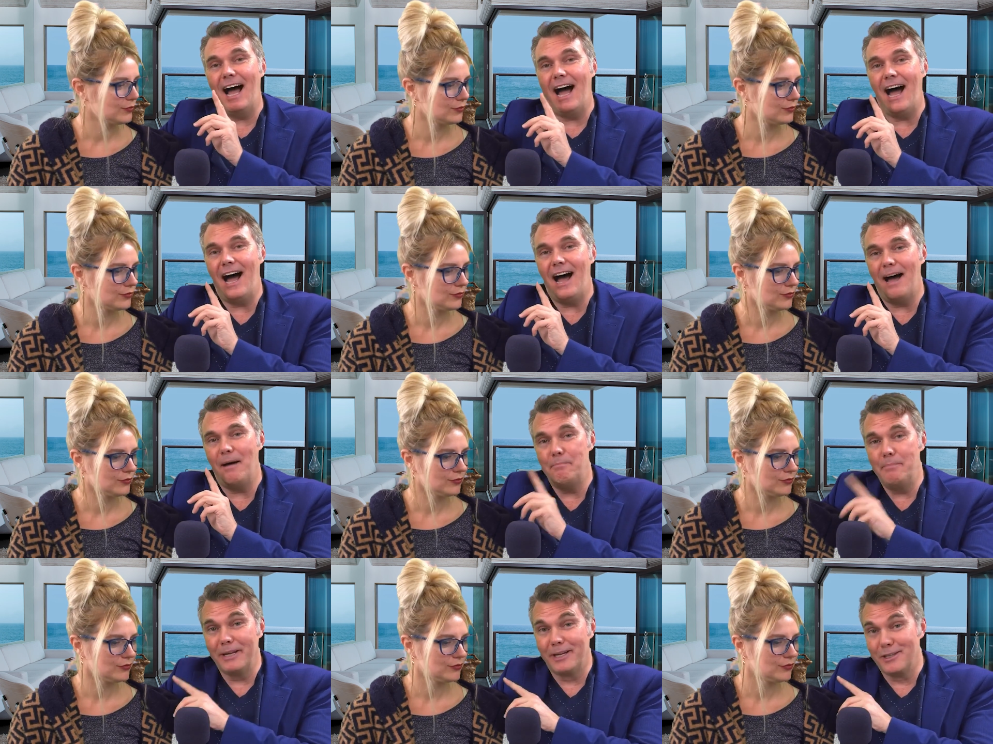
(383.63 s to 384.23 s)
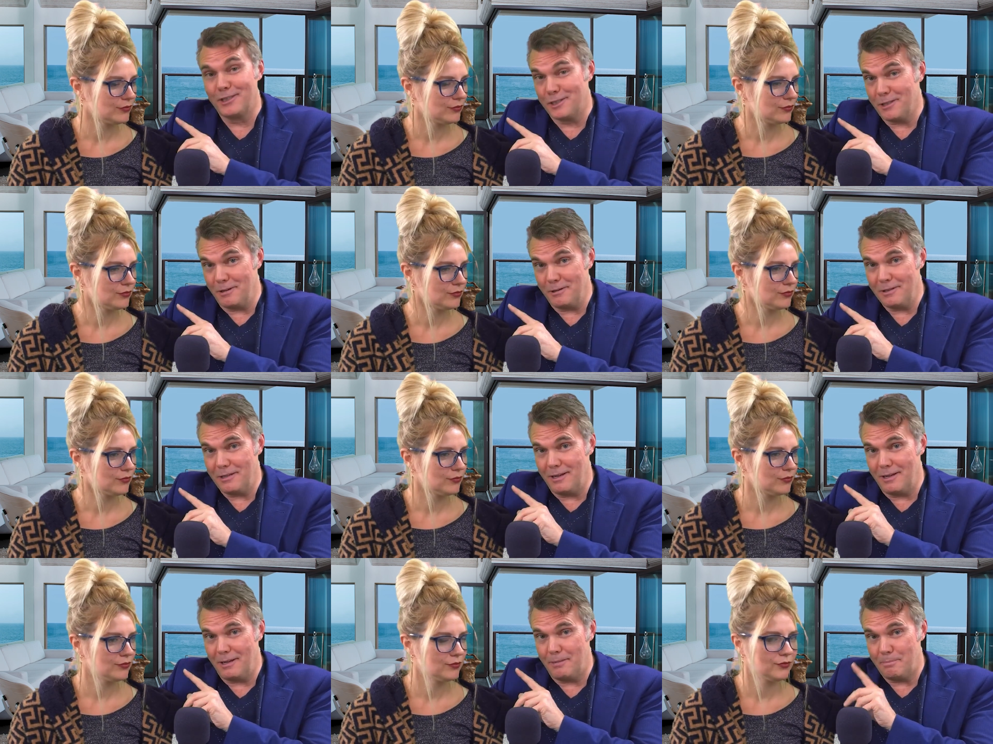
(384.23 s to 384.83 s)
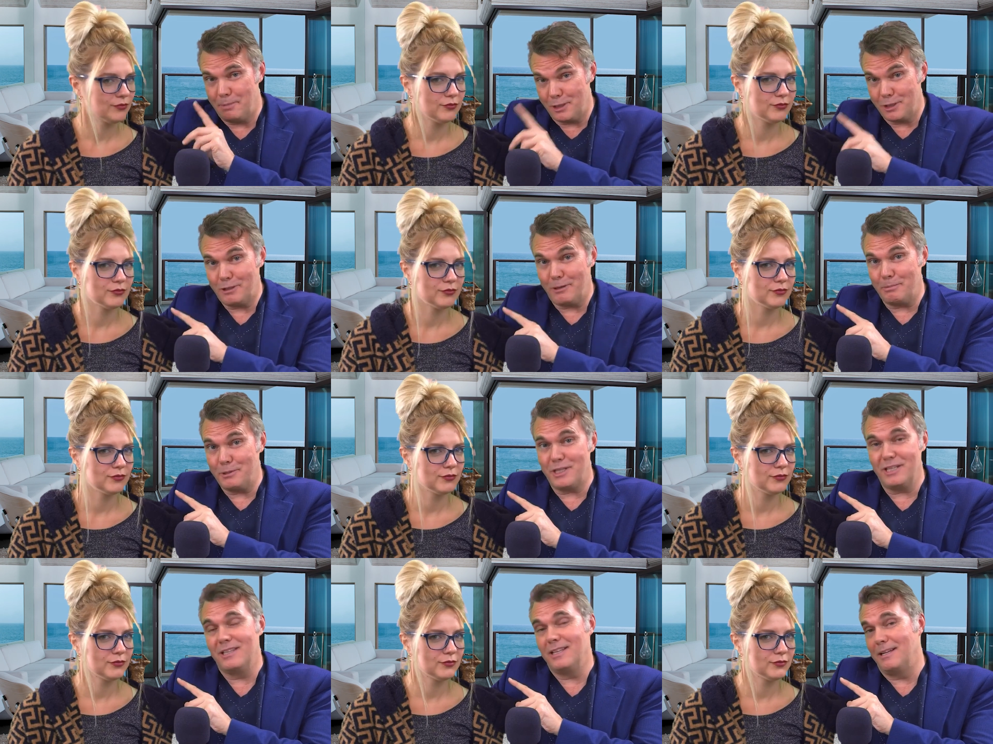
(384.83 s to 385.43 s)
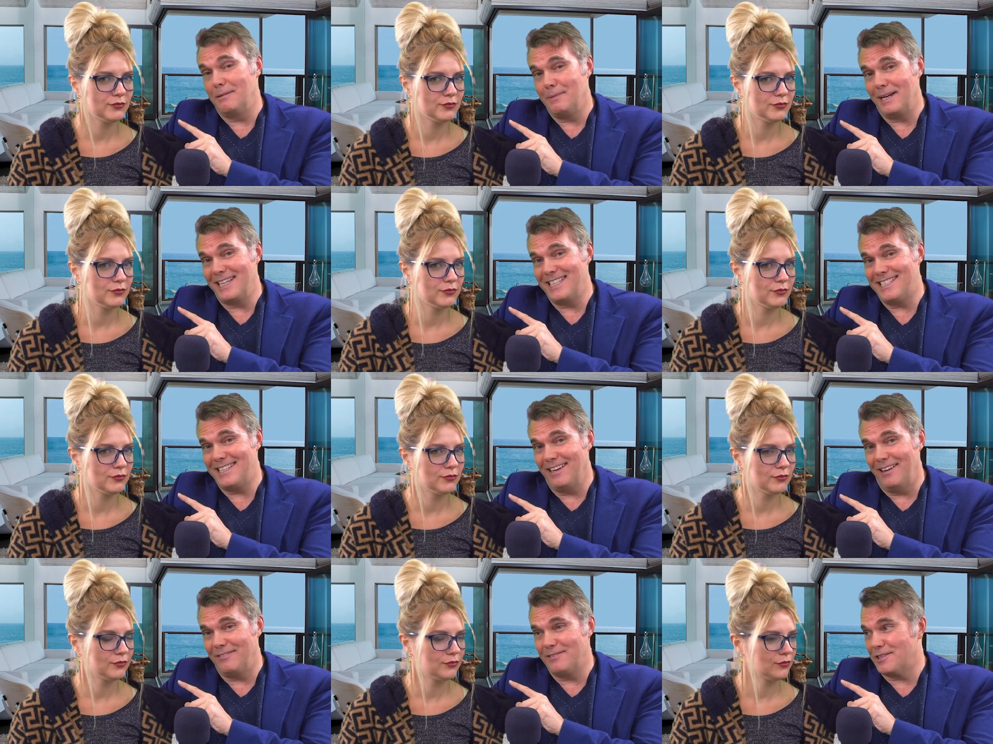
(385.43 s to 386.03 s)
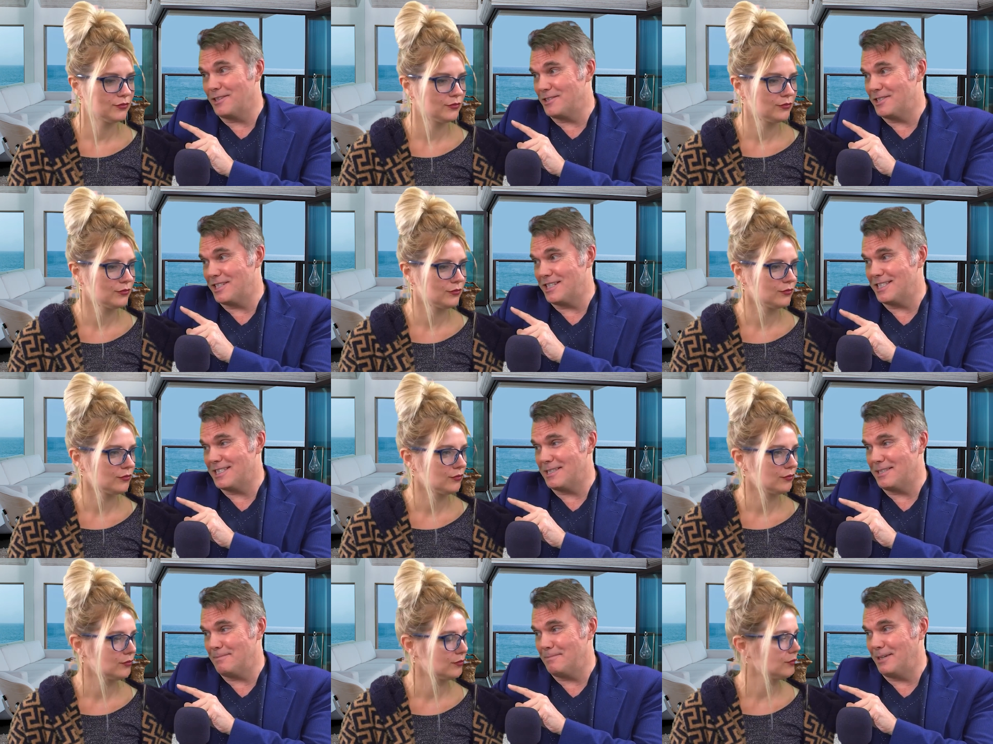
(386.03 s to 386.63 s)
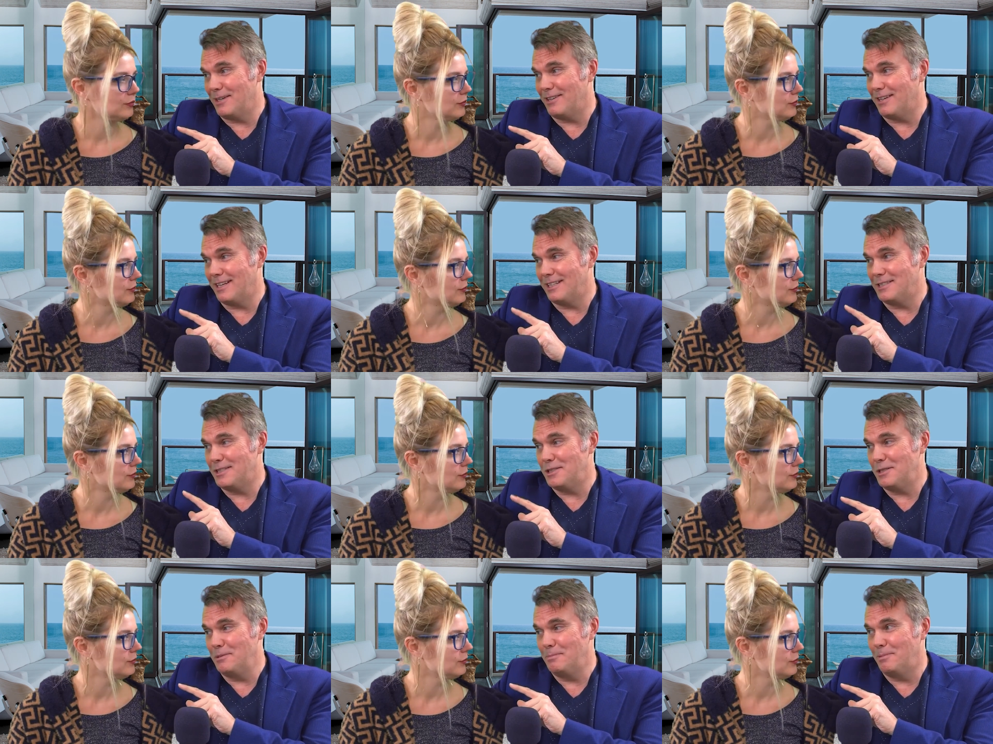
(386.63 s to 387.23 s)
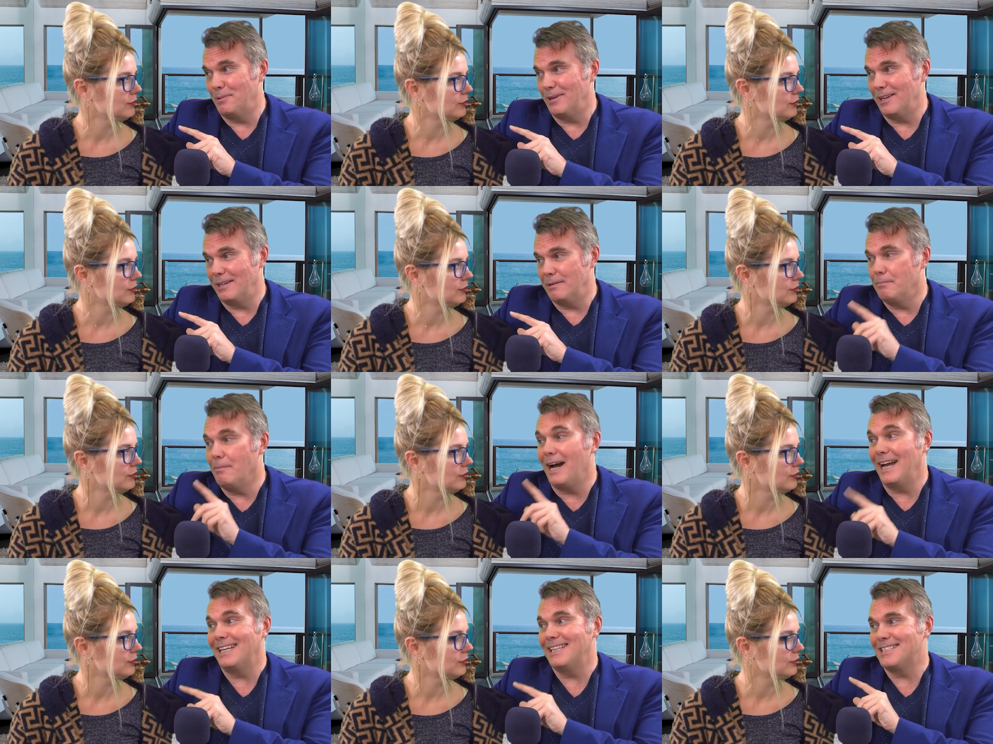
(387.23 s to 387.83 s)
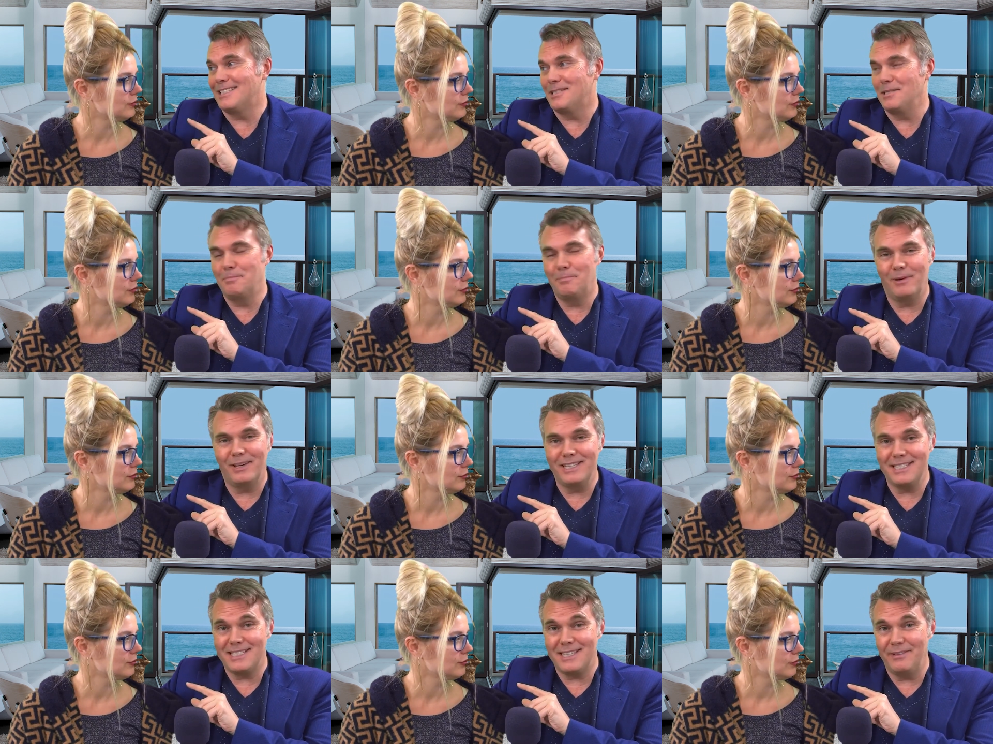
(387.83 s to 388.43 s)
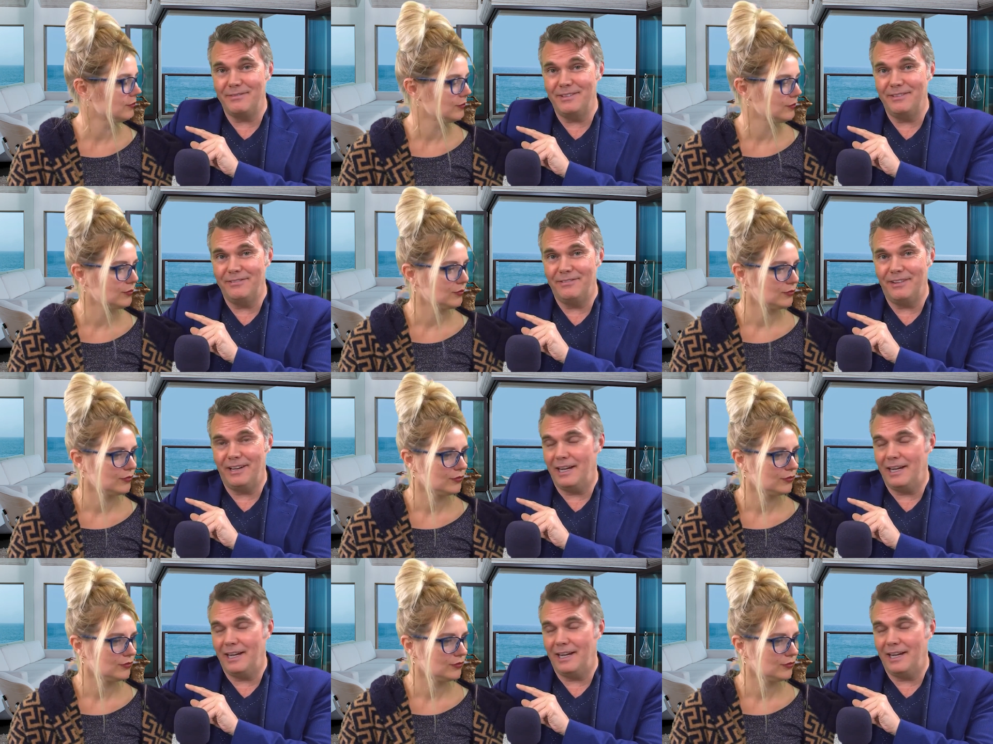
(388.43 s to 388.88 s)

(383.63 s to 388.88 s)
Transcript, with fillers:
Speaker 1: a bigger prescription than myself. So she's about a minus 2.25.